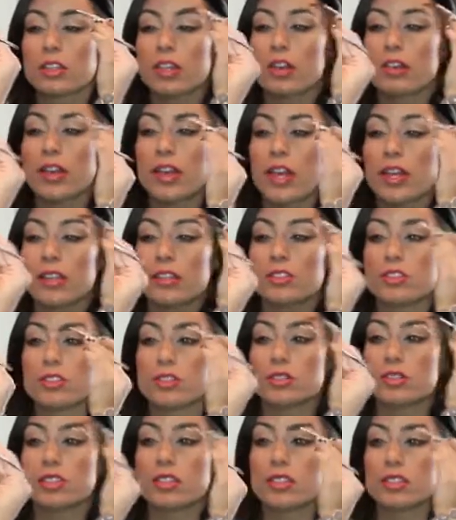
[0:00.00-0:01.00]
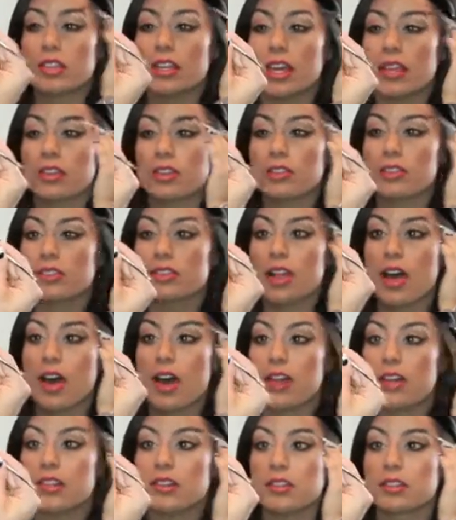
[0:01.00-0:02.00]
Go ahead and do it to the other
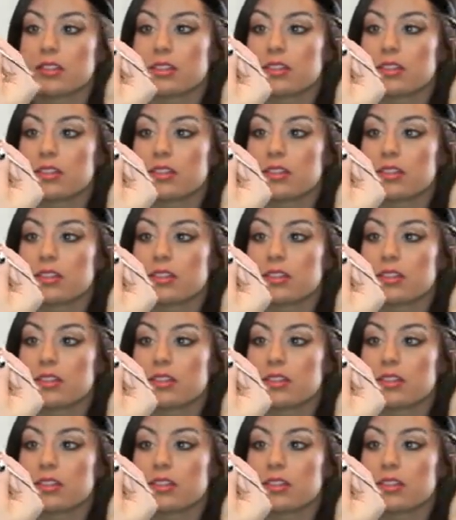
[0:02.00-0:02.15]
side.